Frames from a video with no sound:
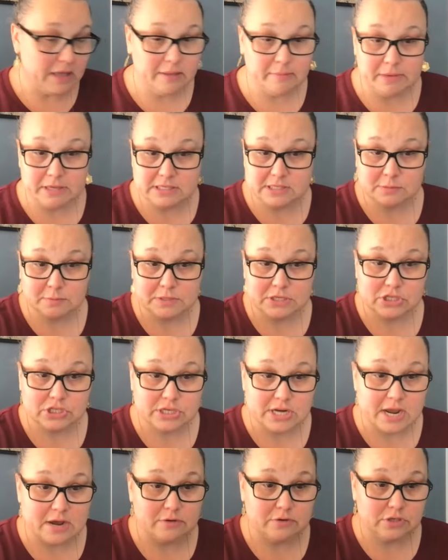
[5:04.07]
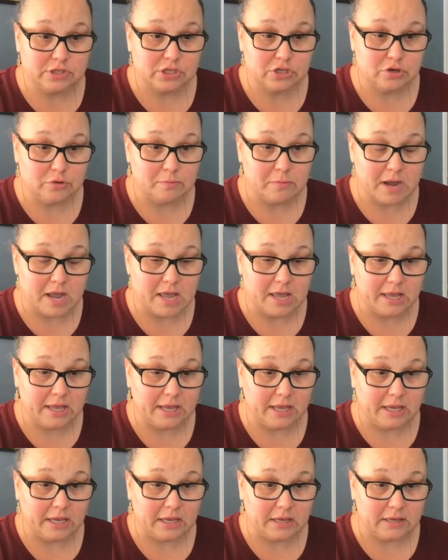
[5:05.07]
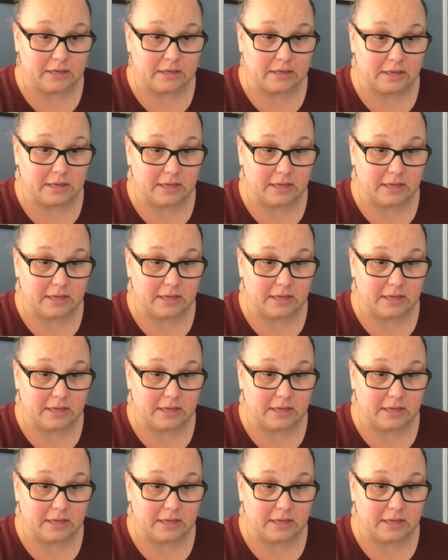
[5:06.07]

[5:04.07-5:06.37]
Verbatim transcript: let me switch down to my